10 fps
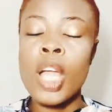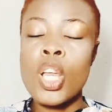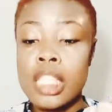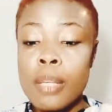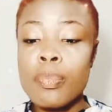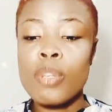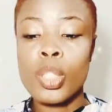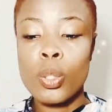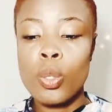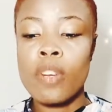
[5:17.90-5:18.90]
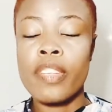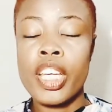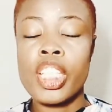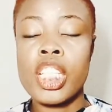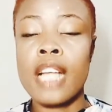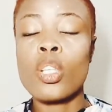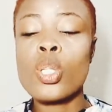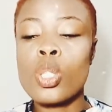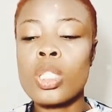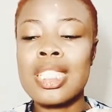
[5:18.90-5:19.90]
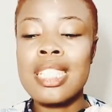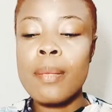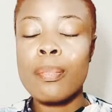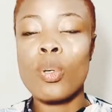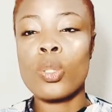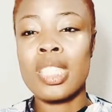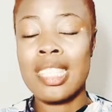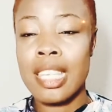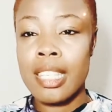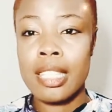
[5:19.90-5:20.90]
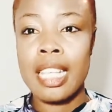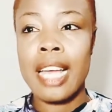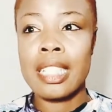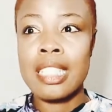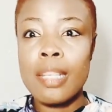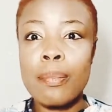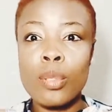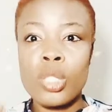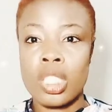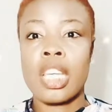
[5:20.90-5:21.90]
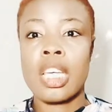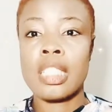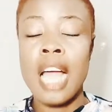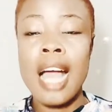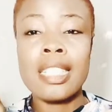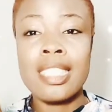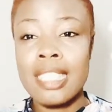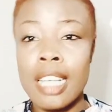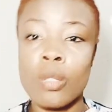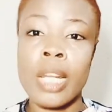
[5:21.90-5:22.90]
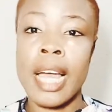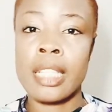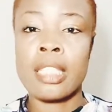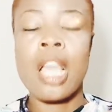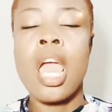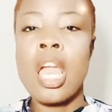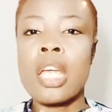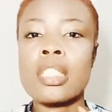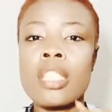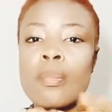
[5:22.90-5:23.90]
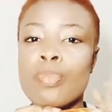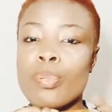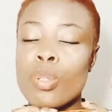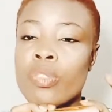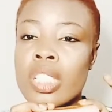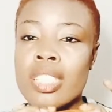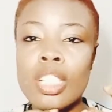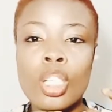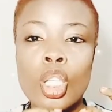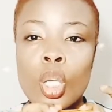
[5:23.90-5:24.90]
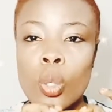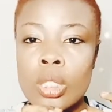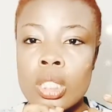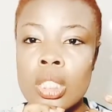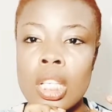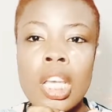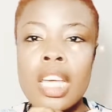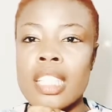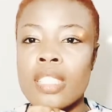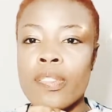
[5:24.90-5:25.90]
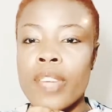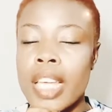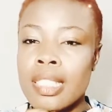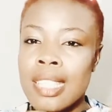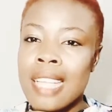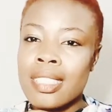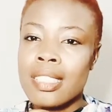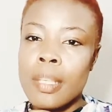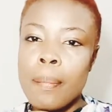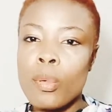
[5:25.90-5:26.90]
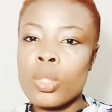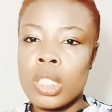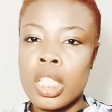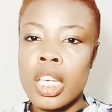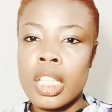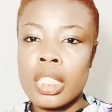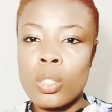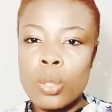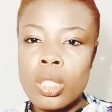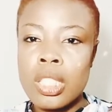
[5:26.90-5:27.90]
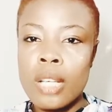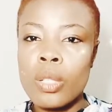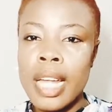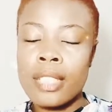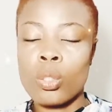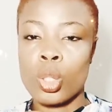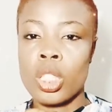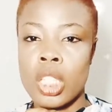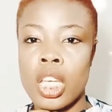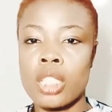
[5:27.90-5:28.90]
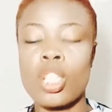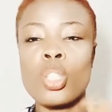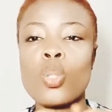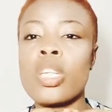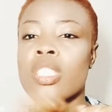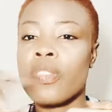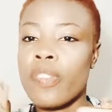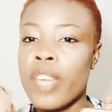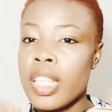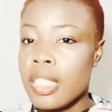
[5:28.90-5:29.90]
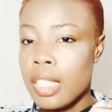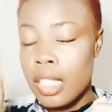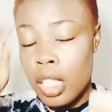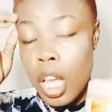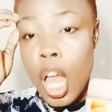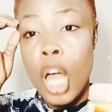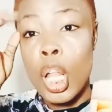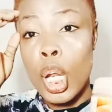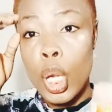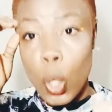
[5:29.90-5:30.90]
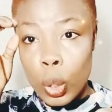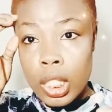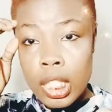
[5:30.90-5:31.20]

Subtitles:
It improves the look of aging and also dimpled skin, like dimpled skin and cellulite. It improves it a lot. It fades that dimpled skin, those cellulite on your skin. So it fades it a lot.